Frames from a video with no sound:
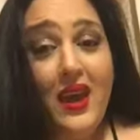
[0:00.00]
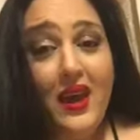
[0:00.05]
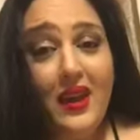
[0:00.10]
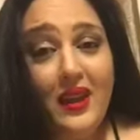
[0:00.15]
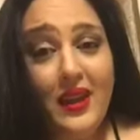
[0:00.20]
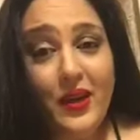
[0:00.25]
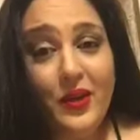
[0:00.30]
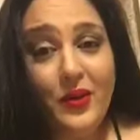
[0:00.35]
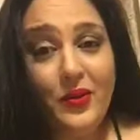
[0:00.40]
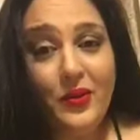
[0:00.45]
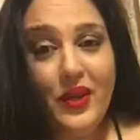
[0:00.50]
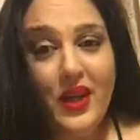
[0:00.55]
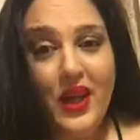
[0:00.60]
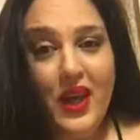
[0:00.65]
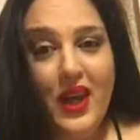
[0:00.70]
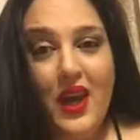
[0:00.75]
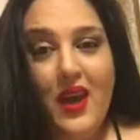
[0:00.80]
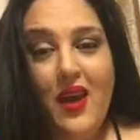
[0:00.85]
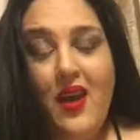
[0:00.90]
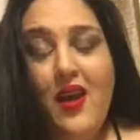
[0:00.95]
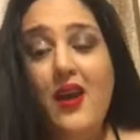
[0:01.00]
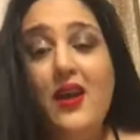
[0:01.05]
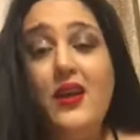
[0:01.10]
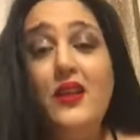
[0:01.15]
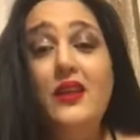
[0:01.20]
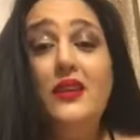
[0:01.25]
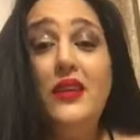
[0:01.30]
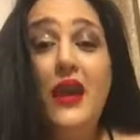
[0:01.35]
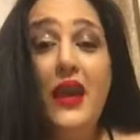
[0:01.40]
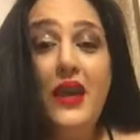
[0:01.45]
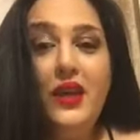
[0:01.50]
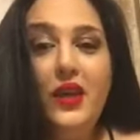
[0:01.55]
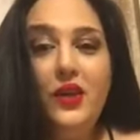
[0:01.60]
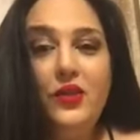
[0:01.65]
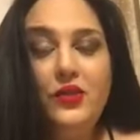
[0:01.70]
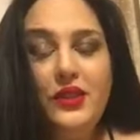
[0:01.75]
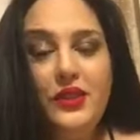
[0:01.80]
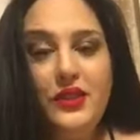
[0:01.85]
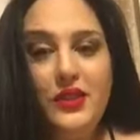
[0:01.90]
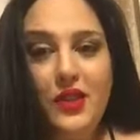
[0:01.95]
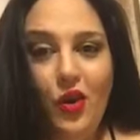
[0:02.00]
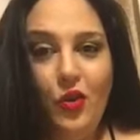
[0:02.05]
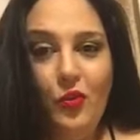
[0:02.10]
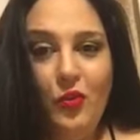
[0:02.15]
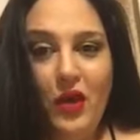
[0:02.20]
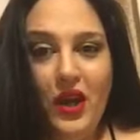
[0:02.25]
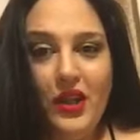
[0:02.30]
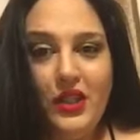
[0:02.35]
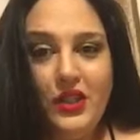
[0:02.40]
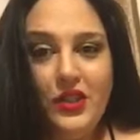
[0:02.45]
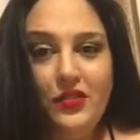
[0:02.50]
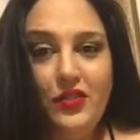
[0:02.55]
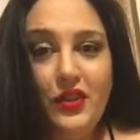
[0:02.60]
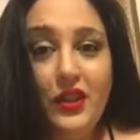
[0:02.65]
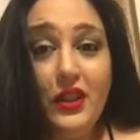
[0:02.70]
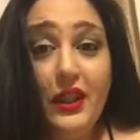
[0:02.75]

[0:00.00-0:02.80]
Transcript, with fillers: Hello. Thank you so much for